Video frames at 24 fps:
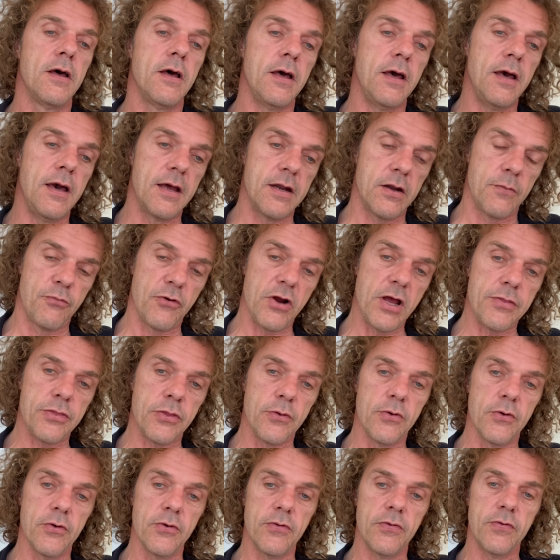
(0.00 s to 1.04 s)
and a breath
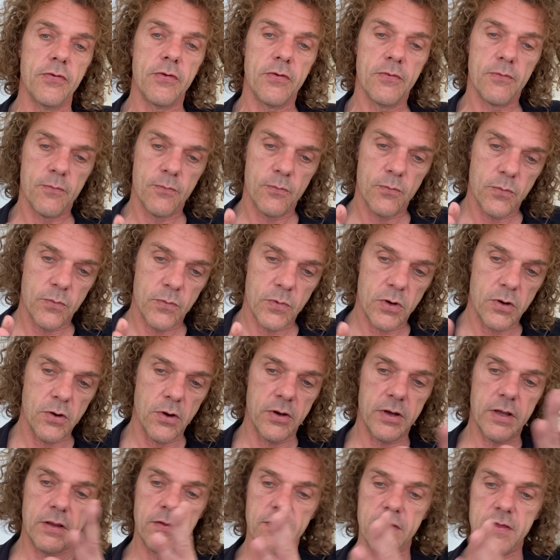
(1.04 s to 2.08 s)
hold,
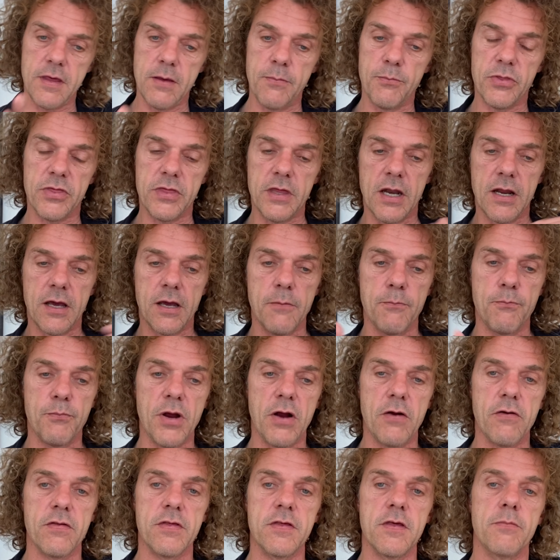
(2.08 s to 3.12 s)
going to sympathetic and
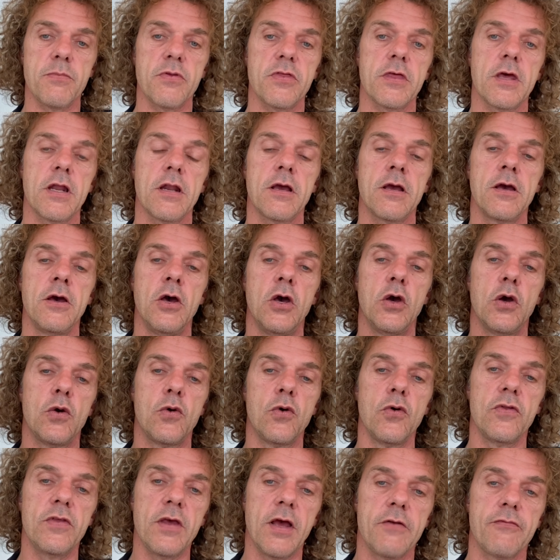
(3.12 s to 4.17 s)
parasympathetic.
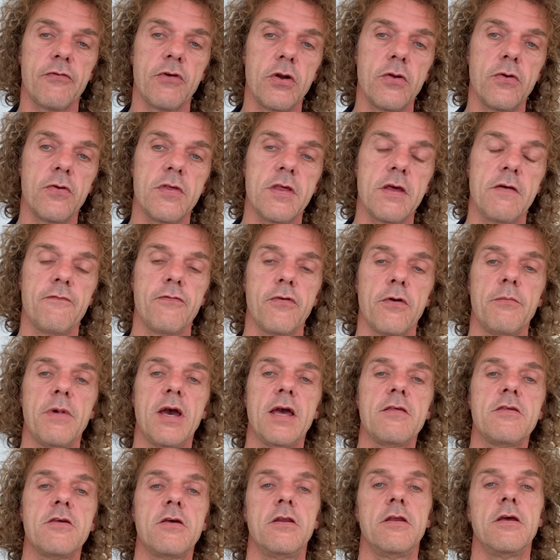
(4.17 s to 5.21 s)
Could that reduce
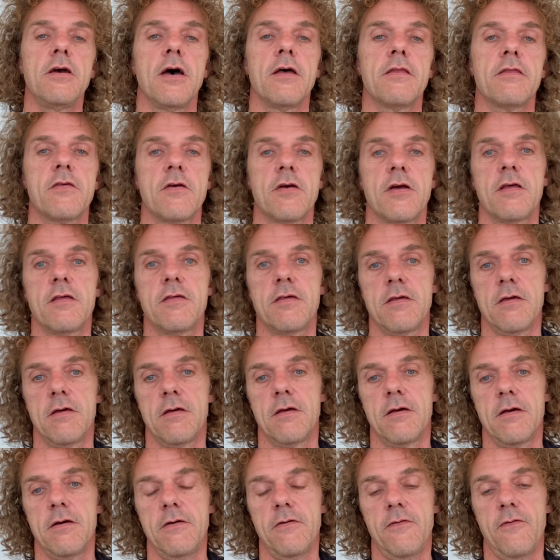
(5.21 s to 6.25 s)
inflammation? The answer is,
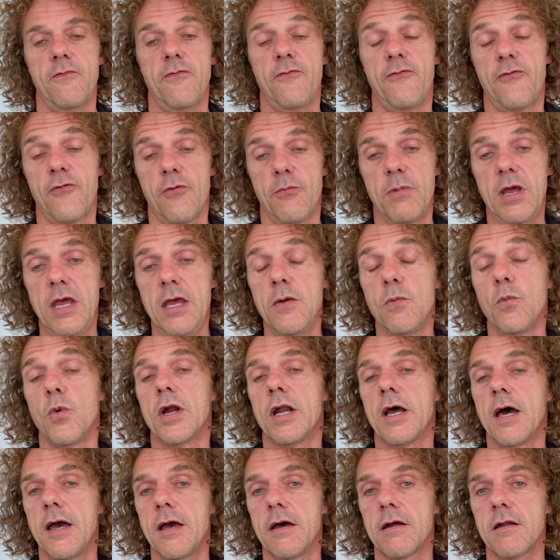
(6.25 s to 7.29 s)
for me, what
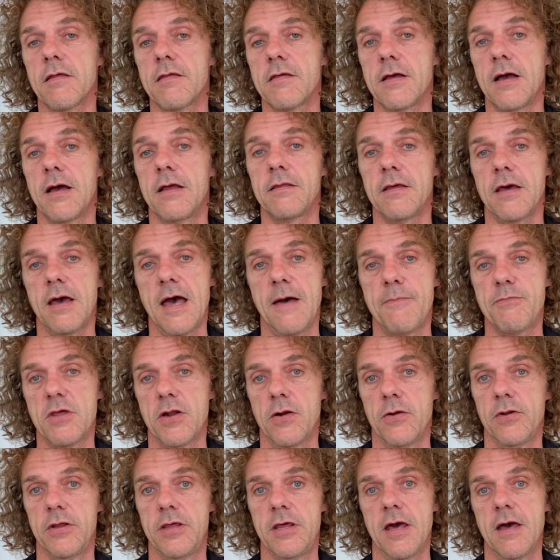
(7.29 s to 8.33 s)
I understand,
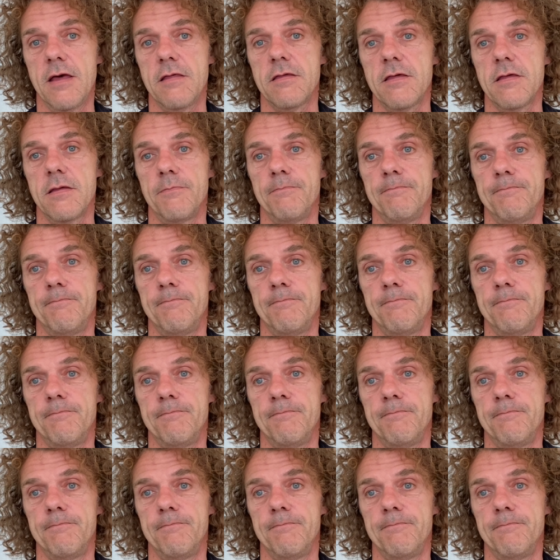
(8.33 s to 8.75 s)
absolute yes.